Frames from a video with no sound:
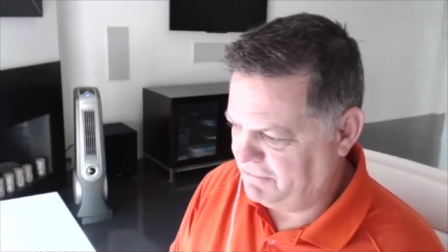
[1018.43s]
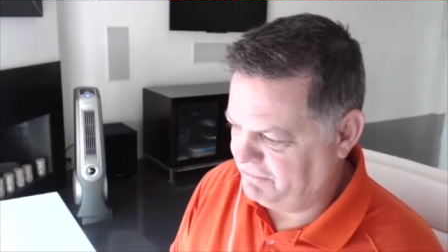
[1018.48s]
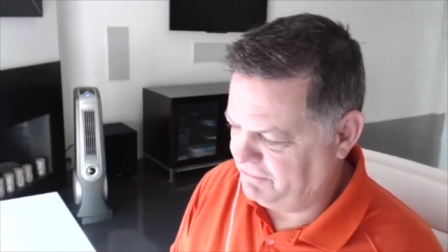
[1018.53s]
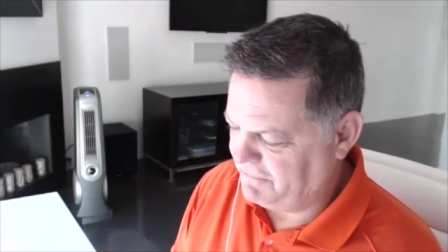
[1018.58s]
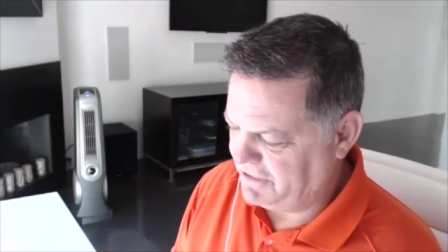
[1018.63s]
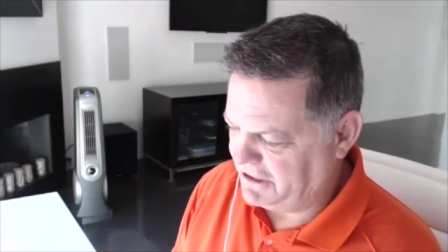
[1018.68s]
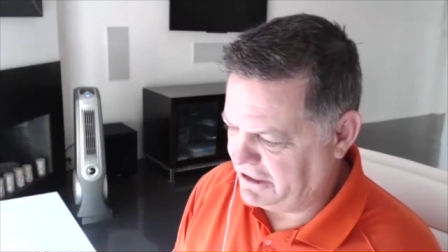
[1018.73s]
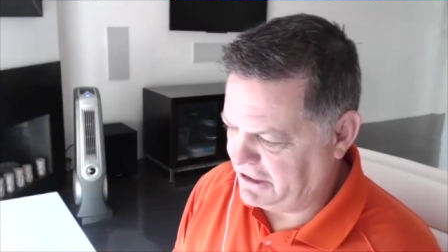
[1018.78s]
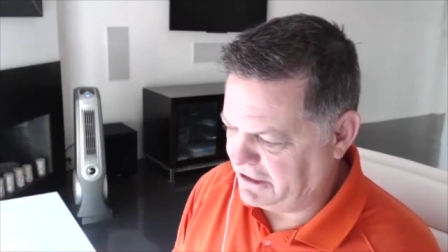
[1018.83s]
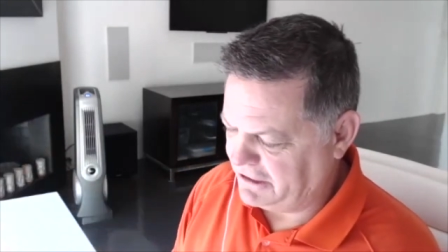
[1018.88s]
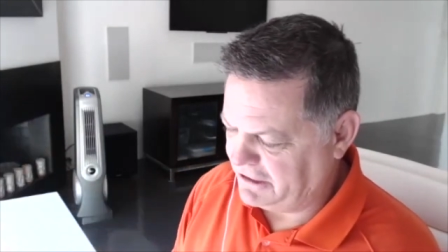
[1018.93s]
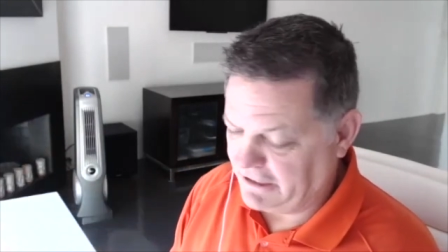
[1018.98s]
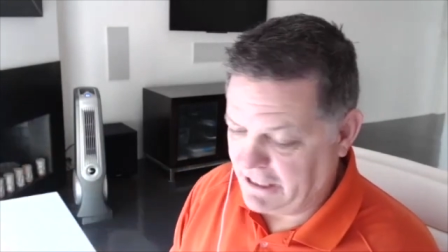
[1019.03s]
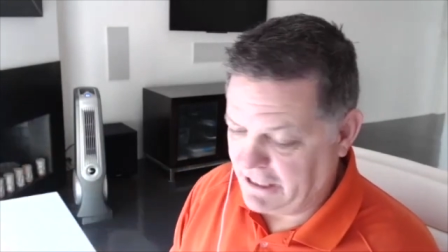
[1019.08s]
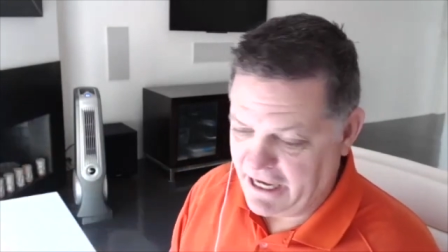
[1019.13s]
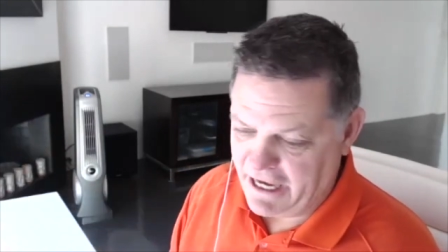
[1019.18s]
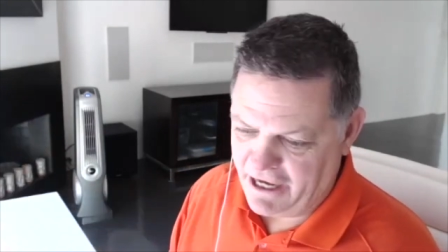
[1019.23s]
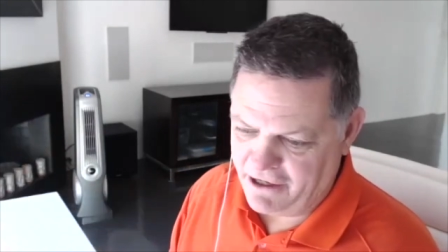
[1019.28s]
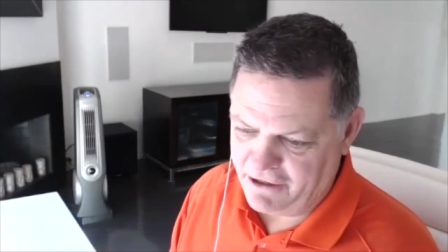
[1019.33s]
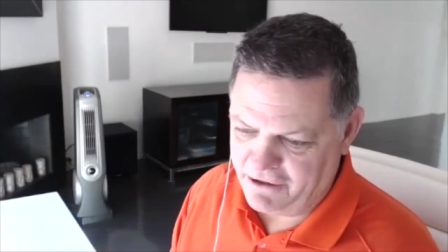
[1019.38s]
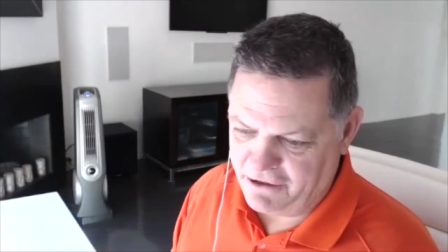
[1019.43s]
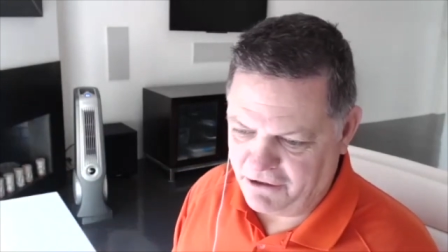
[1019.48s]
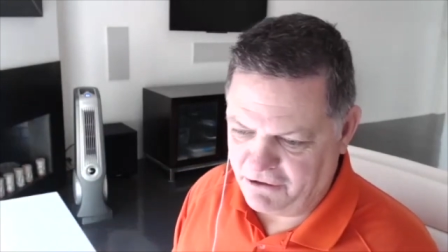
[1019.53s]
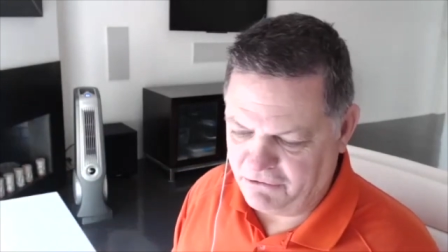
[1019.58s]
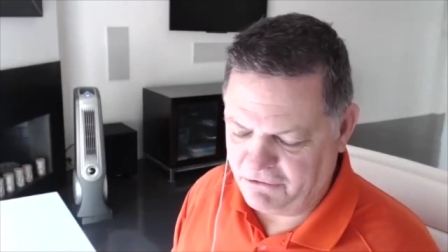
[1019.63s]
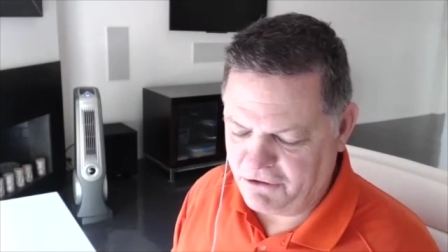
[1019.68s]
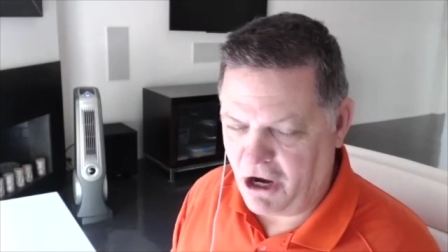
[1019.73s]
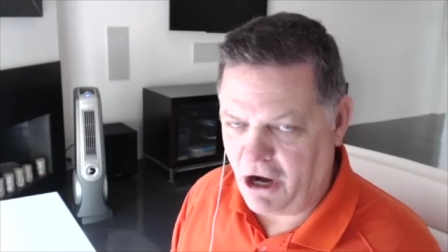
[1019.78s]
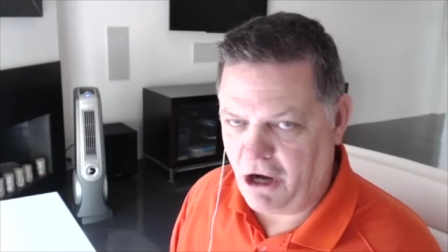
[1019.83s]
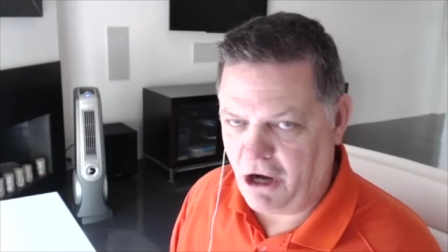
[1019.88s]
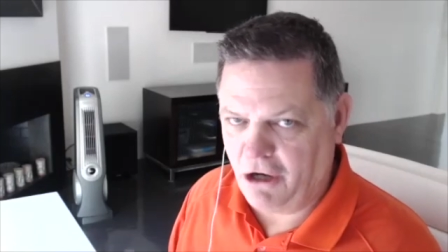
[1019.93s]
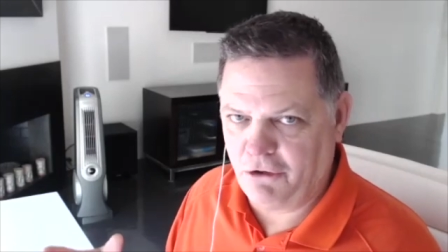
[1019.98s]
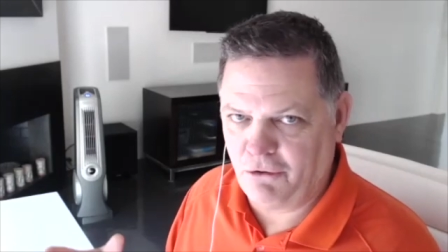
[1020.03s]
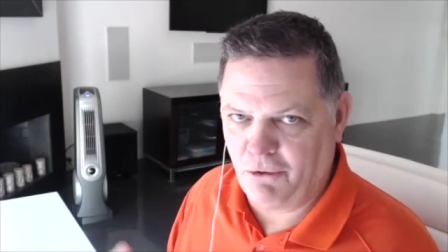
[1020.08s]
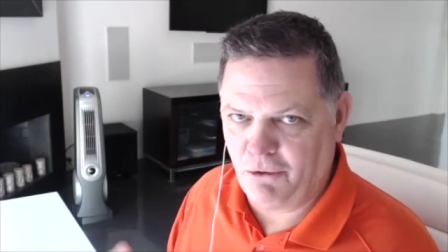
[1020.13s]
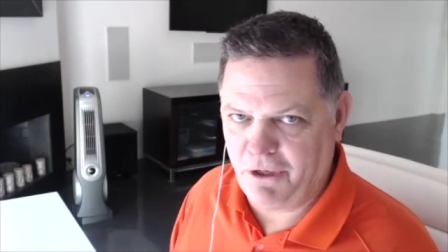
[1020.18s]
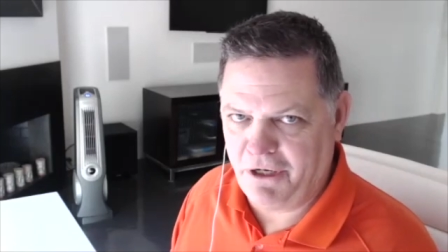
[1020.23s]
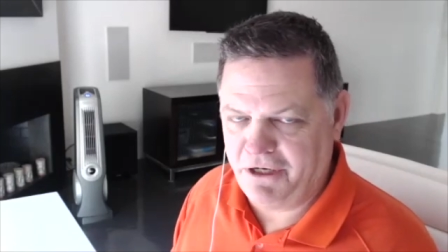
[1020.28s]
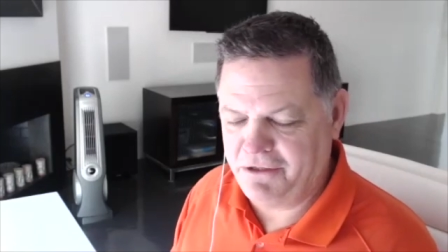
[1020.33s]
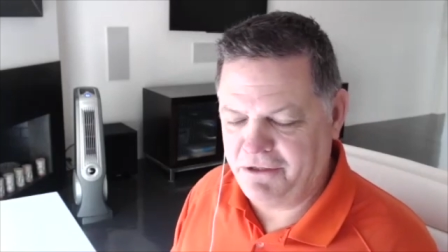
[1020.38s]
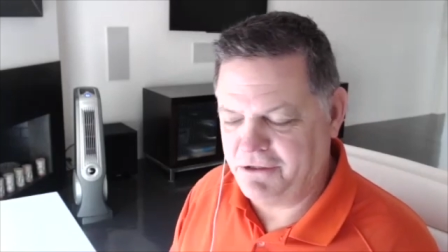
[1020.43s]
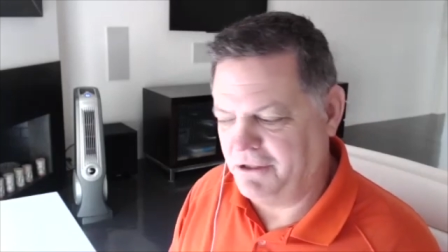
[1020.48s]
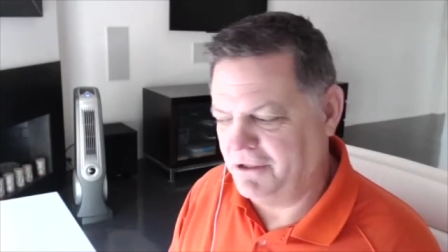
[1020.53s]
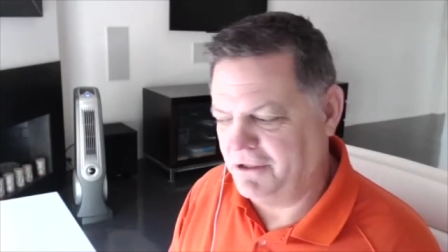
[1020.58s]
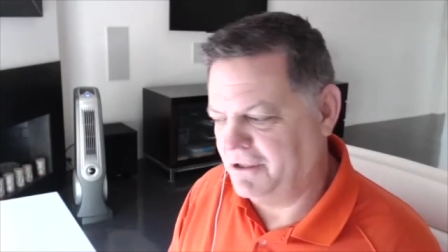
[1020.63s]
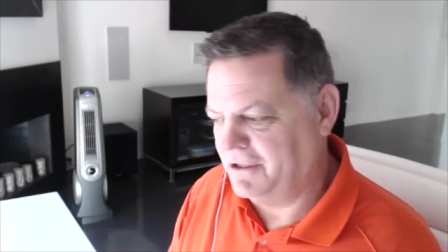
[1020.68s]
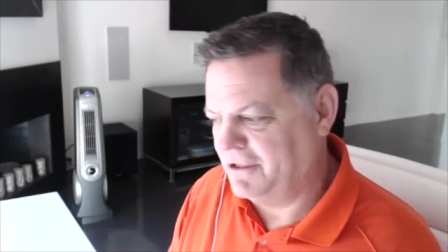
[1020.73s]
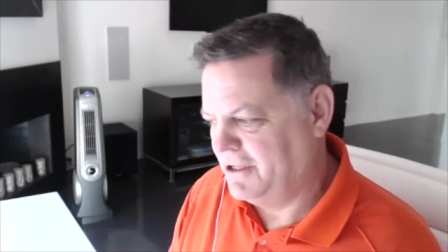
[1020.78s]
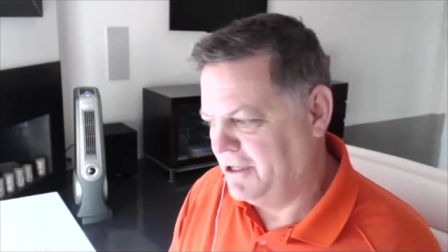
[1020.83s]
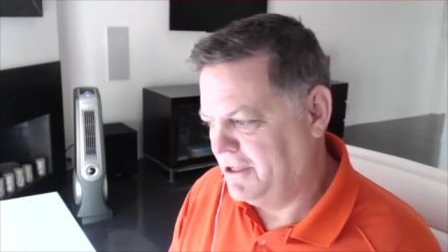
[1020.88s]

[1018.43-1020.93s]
in lead and concrete and